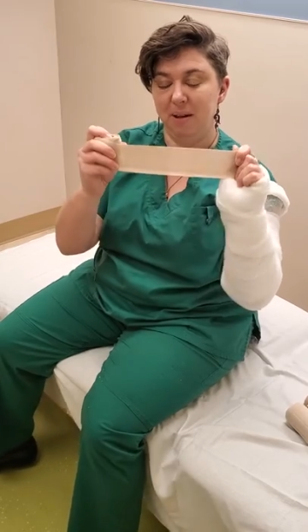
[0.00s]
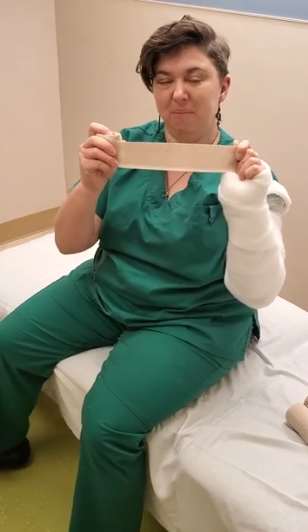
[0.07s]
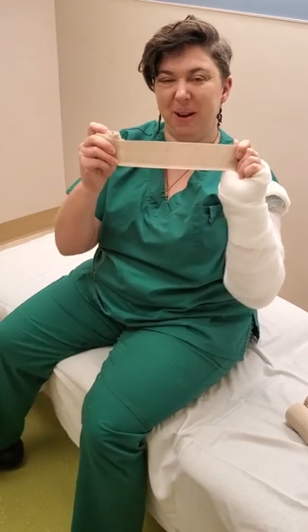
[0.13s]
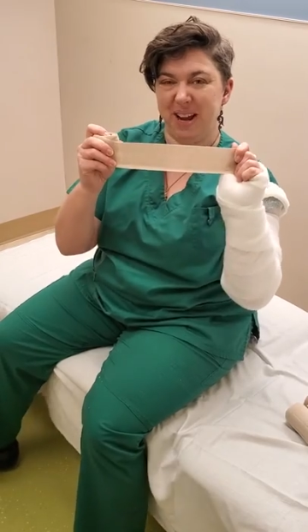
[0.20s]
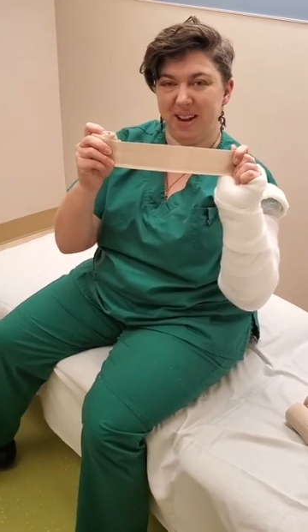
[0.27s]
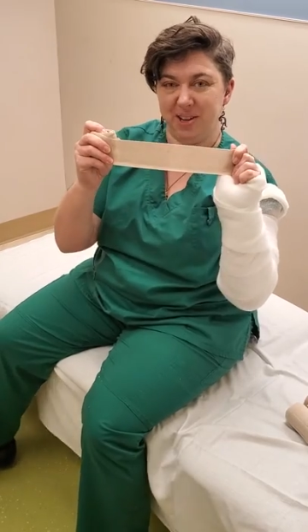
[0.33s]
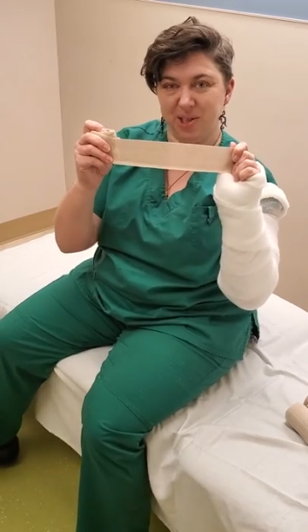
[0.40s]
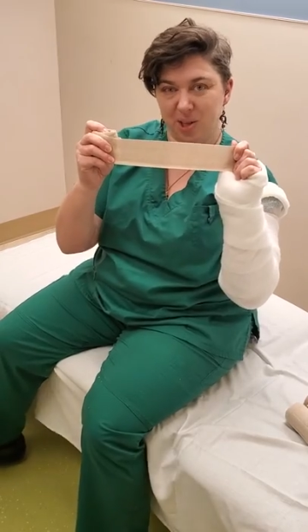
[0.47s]
but
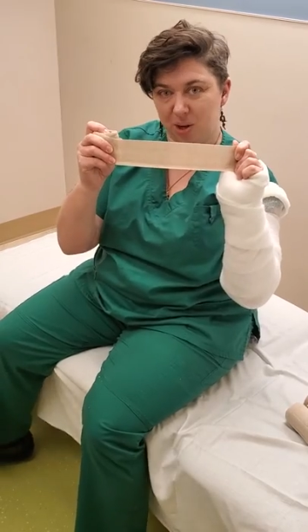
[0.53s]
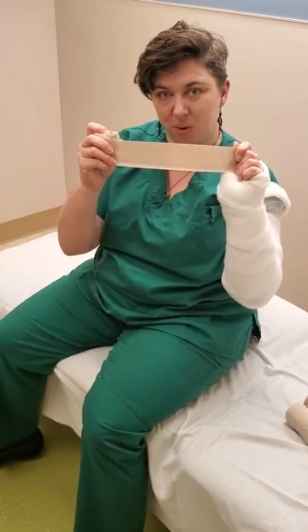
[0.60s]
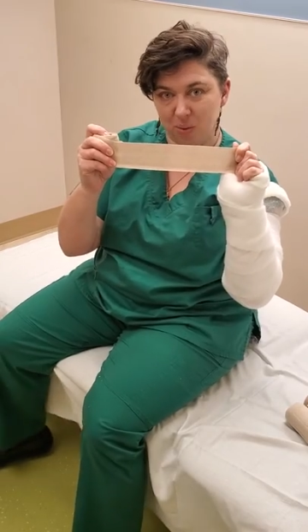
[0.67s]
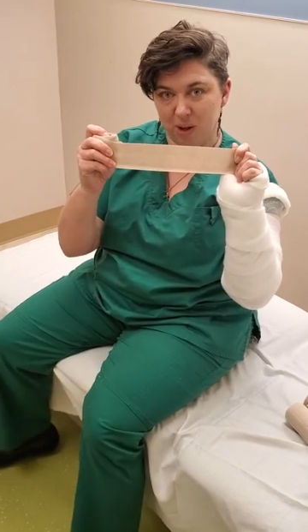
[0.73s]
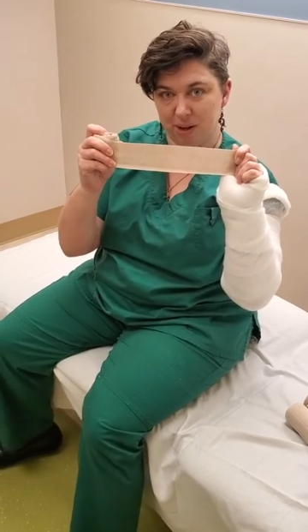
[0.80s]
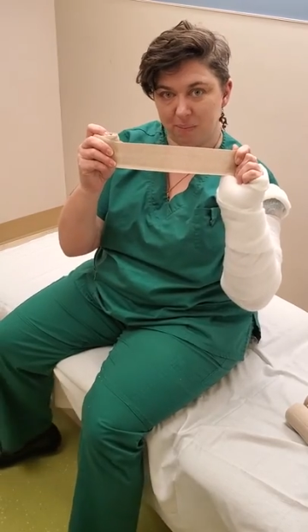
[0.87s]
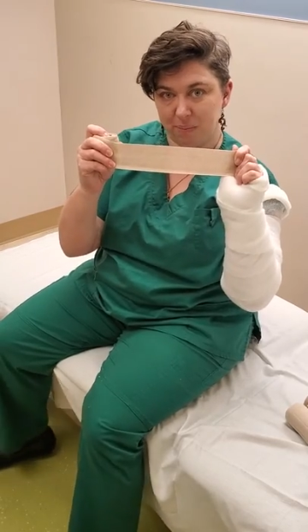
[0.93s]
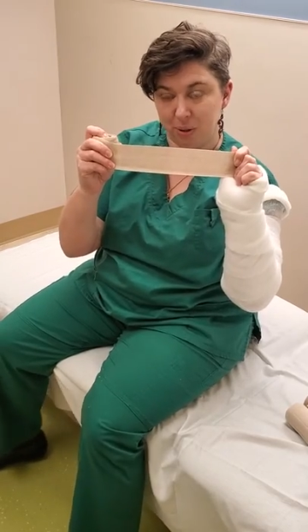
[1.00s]
I also don't
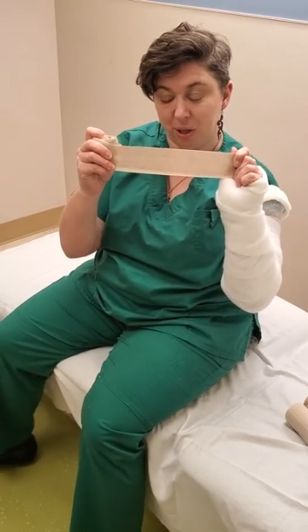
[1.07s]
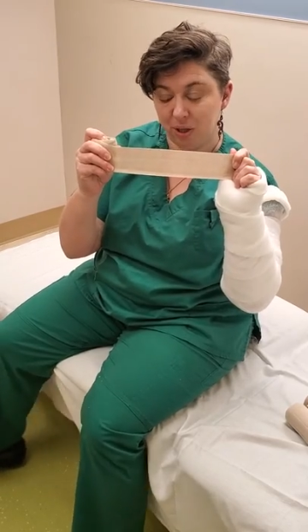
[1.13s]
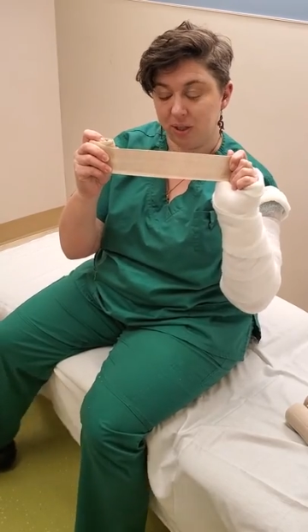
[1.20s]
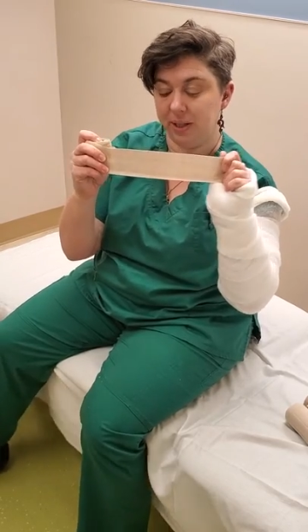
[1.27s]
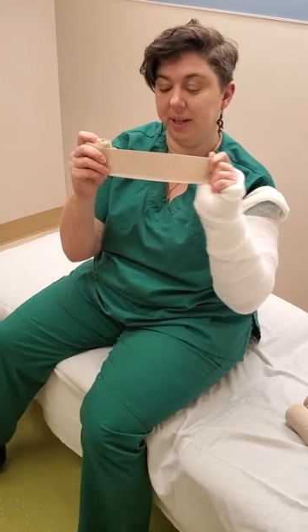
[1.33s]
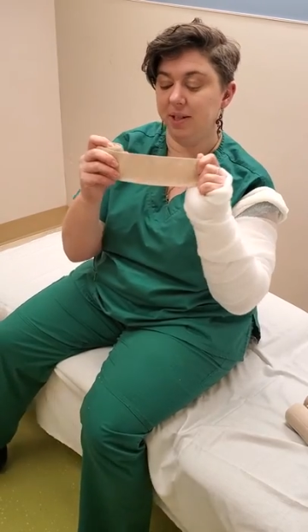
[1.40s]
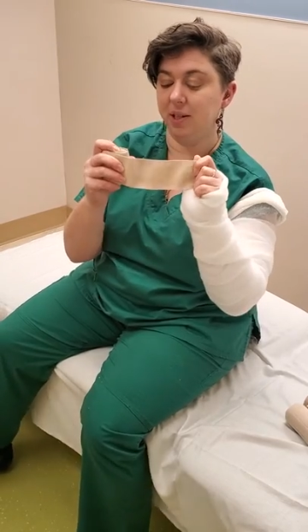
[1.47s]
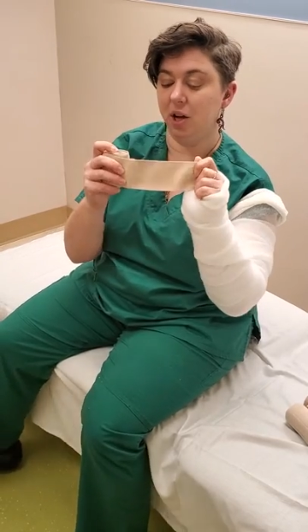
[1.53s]
wanna pull
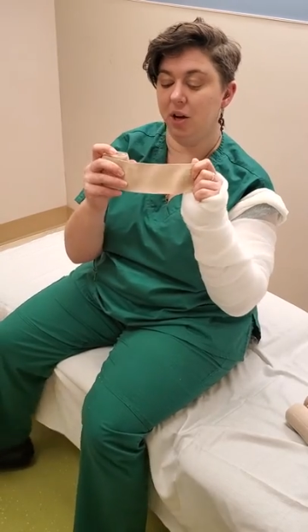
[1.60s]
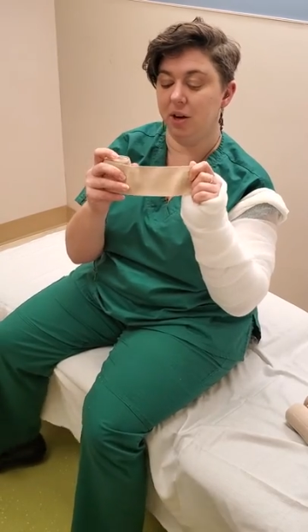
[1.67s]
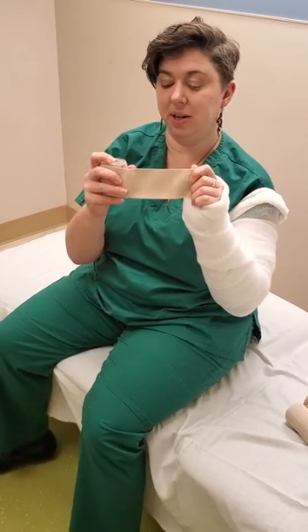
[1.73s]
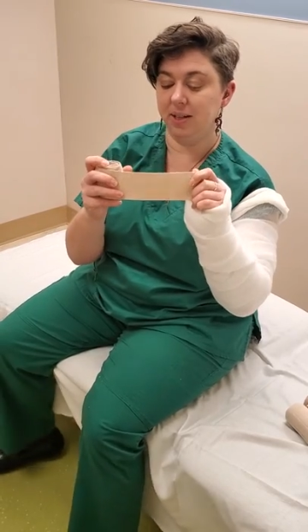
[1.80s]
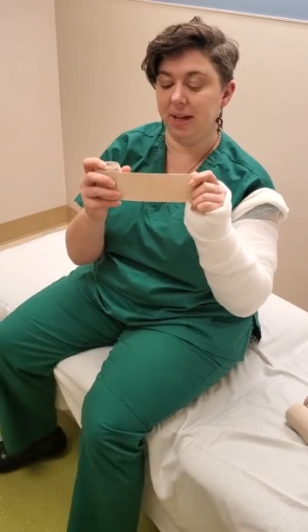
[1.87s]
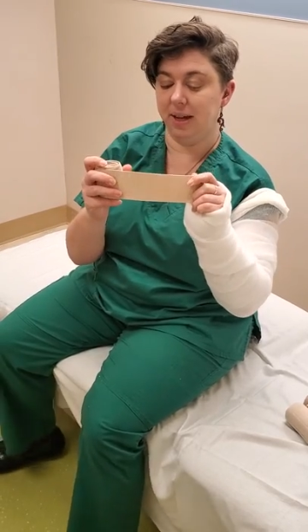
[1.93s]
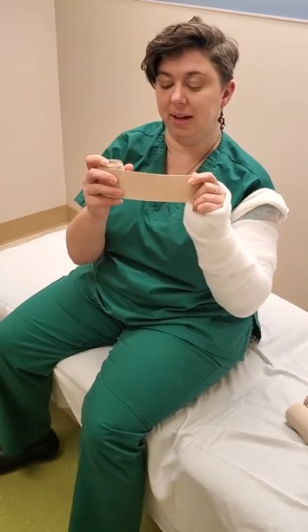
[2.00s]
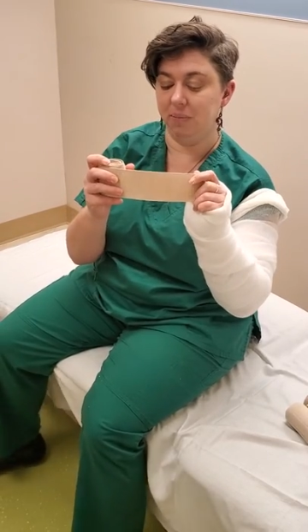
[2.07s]
it as hard as
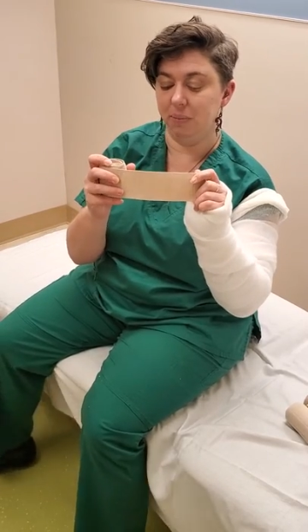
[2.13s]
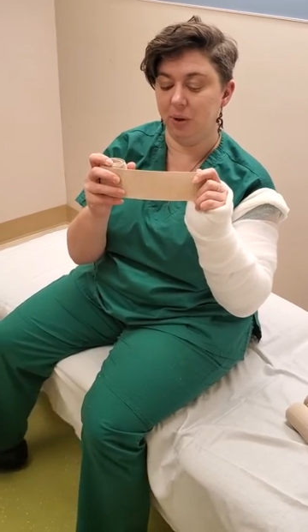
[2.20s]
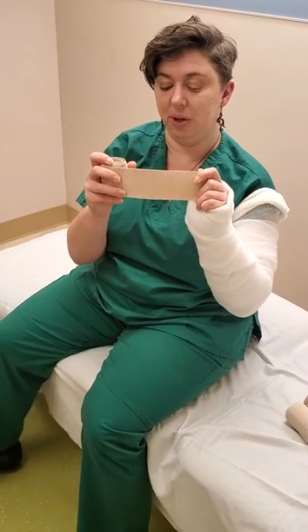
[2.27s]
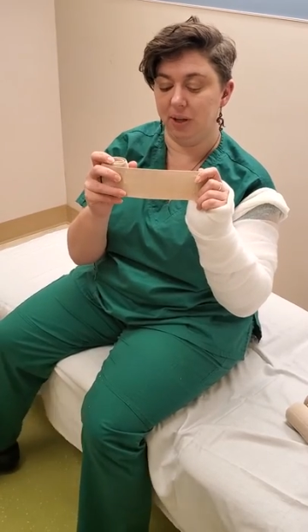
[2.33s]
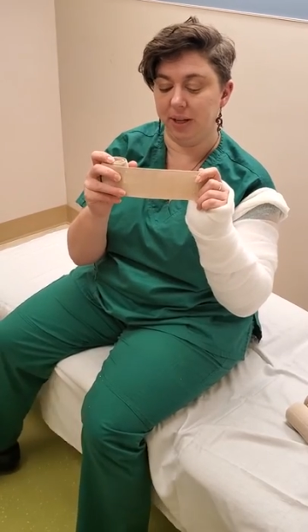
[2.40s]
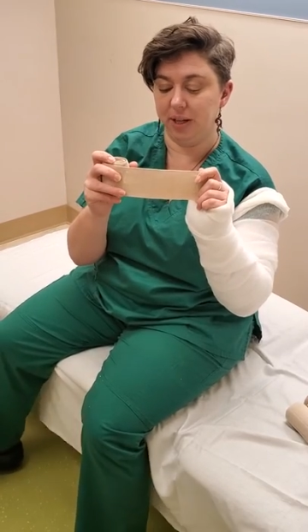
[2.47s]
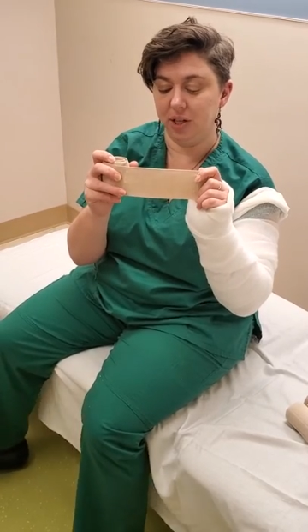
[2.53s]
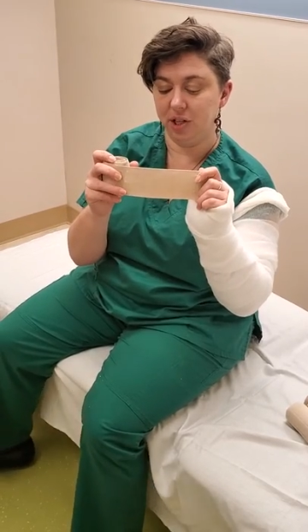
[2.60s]
I can
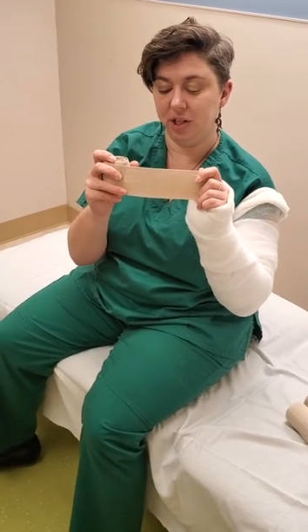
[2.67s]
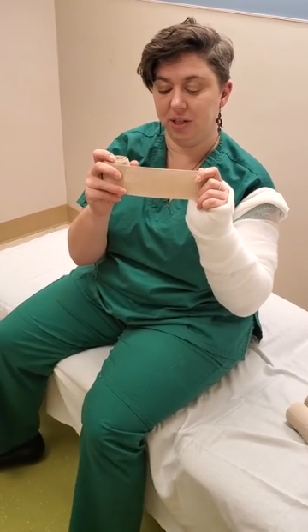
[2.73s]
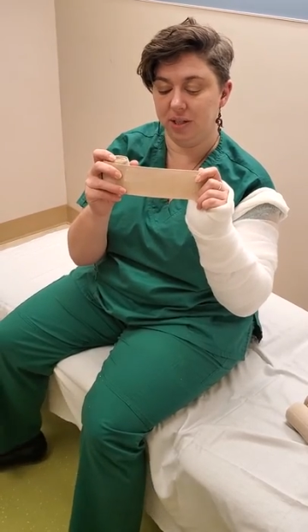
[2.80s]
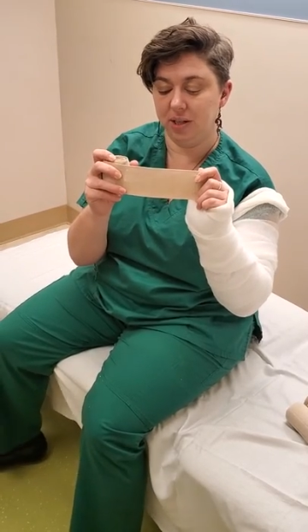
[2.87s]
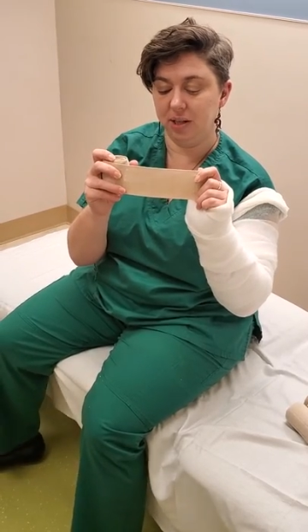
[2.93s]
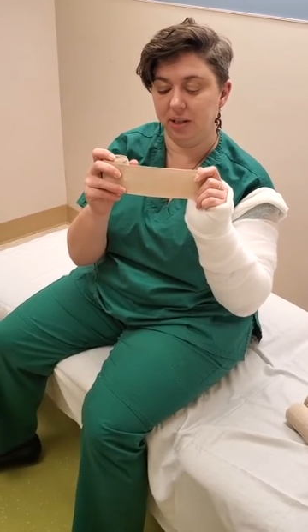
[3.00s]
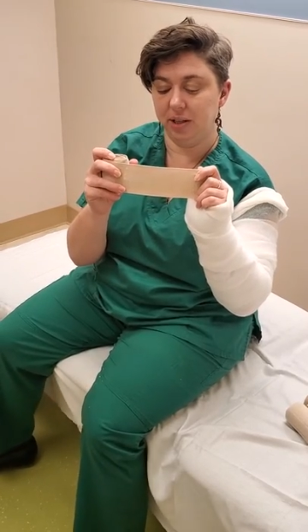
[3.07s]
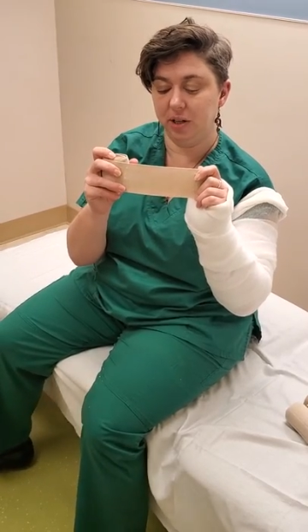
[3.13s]
pull it. Just
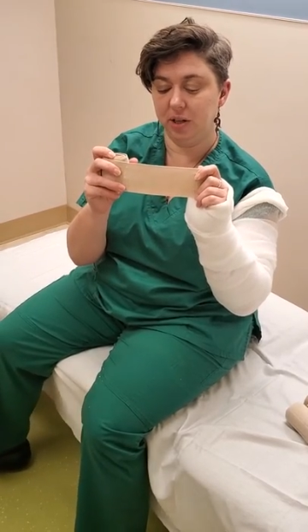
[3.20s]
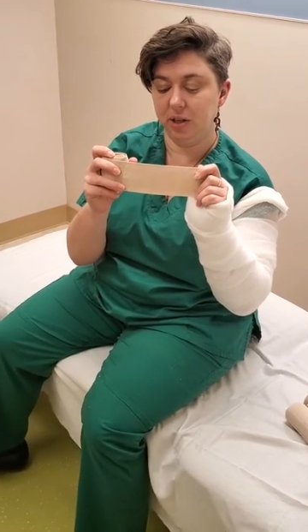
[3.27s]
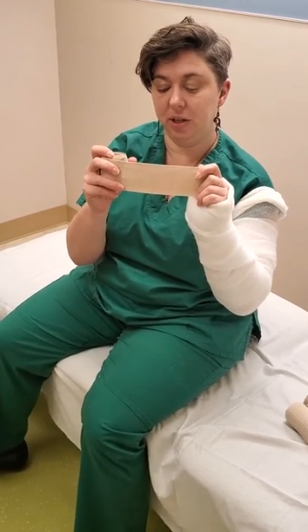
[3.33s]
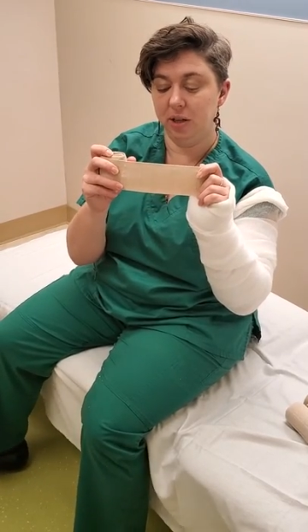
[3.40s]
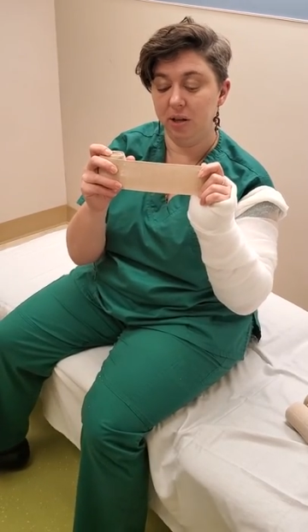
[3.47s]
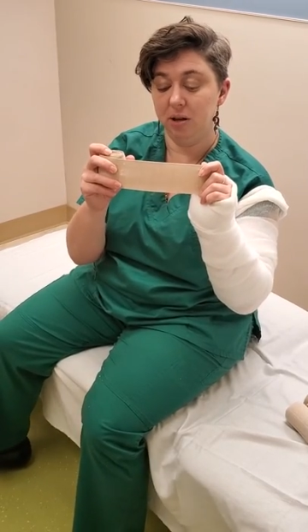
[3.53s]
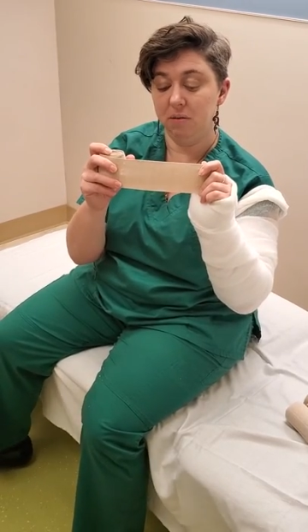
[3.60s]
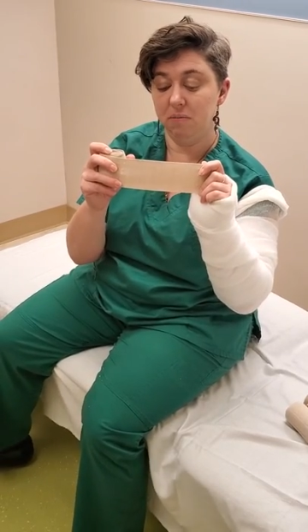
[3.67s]
a
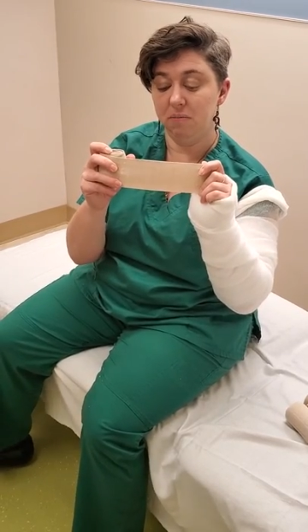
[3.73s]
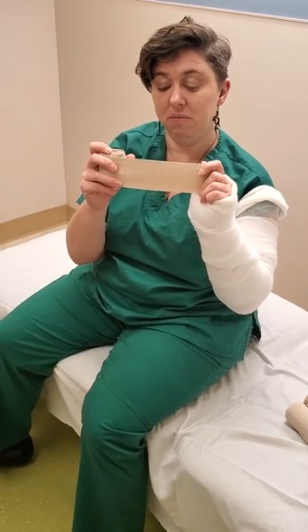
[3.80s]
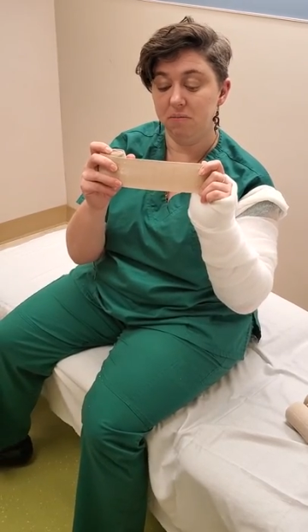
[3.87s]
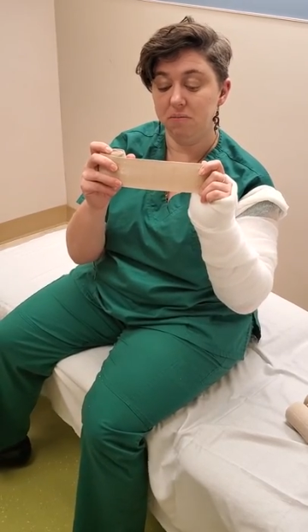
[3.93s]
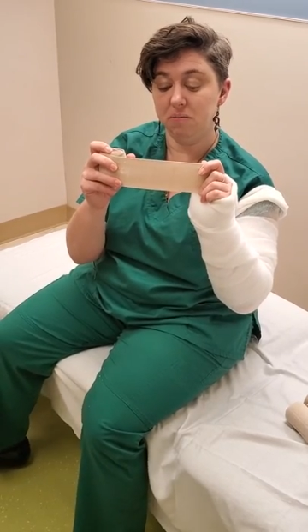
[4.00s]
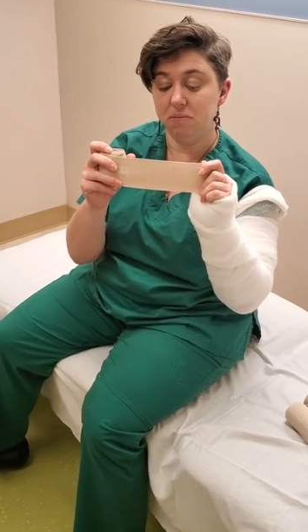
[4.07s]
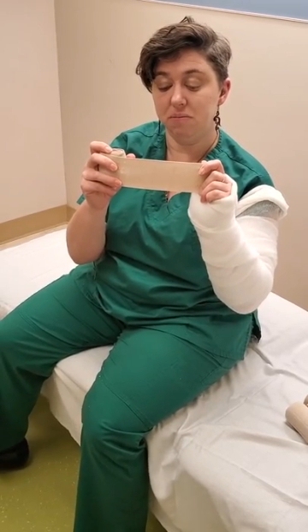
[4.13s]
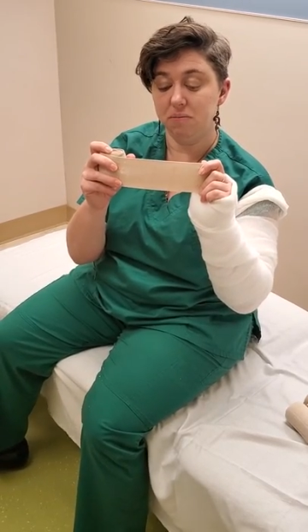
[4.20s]
little
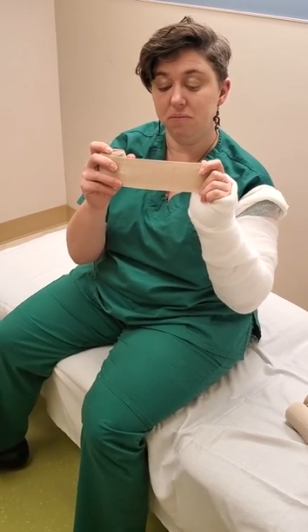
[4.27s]
hmm,